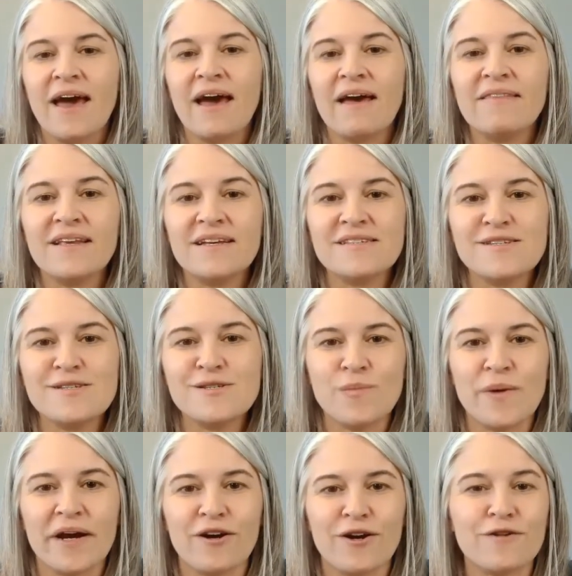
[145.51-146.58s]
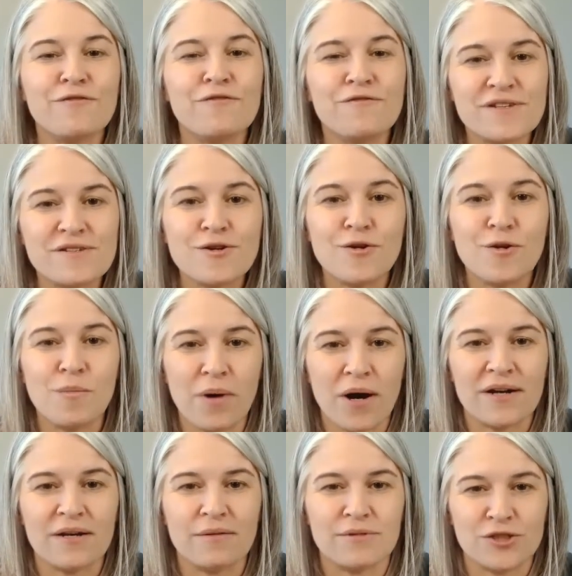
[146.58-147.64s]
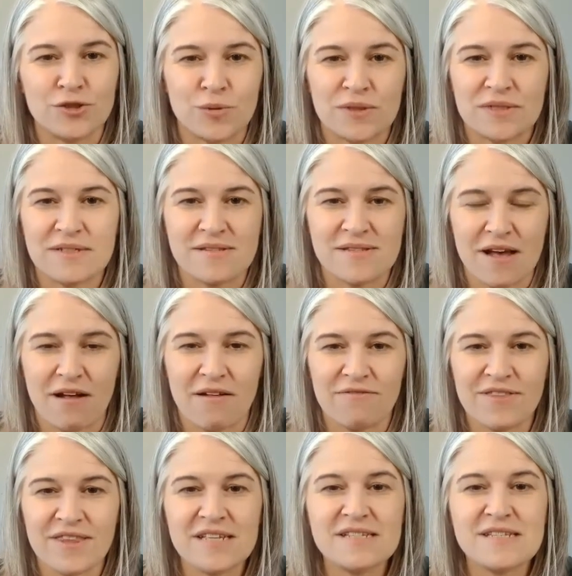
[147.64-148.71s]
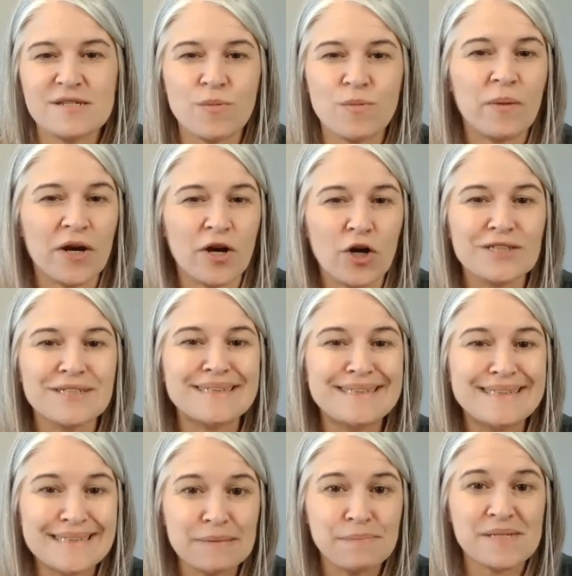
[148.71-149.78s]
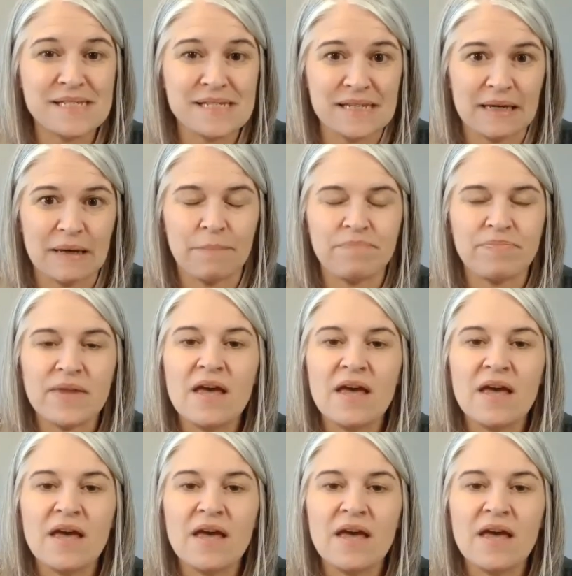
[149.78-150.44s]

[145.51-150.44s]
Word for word: And this is where our physical body restores itself. This is what we call the deep sleep.